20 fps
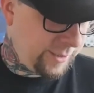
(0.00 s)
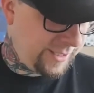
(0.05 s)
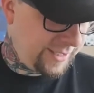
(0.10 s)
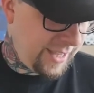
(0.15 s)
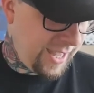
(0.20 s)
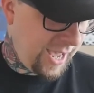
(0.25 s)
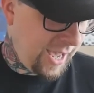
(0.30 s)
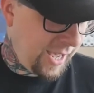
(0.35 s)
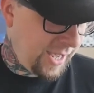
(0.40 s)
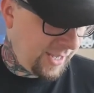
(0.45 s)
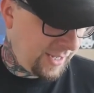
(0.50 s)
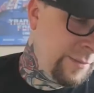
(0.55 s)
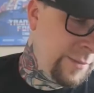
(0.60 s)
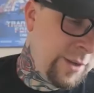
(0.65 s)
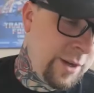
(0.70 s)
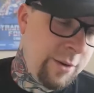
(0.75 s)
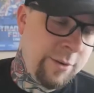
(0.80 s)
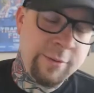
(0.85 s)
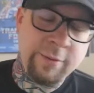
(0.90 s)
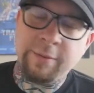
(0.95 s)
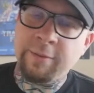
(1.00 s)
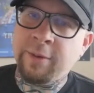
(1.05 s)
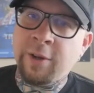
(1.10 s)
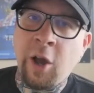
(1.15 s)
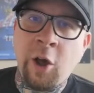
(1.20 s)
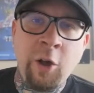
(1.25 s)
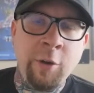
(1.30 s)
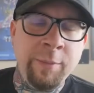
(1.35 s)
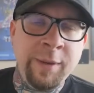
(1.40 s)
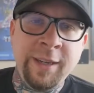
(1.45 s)
was that? Don't
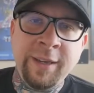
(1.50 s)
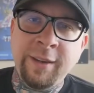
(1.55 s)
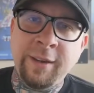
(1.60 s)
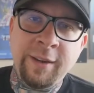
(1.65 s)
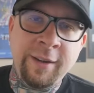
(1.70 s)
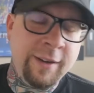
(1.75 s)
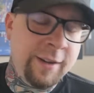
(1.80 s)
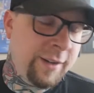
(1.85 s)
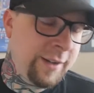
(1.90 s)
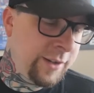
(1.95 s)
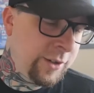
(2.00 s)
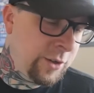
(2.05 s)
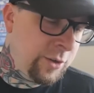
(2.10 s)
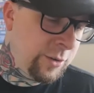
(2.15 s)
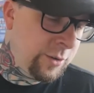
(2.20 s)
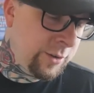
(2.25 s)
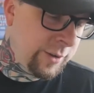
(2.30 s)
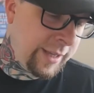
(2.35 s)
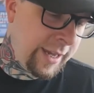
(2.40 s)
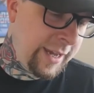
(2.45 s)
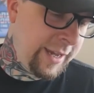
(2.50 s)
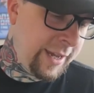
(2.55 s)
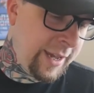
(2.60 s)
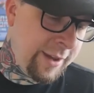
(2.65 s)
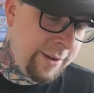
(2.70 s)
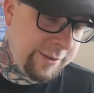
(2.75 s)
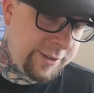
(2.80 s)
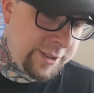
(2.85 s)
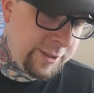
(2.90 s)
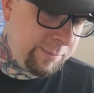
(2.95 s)
call me in Google
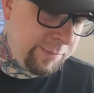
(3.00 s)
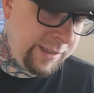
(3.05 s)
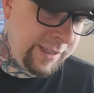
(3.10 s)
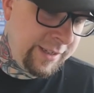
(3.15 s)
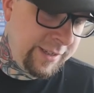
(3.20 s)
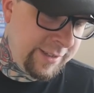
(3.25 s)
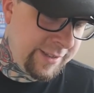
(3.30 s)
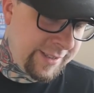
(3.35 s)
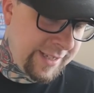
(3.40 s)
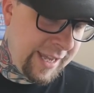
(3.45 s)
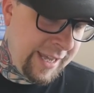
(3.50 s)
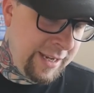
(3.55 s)
Hangouts, please.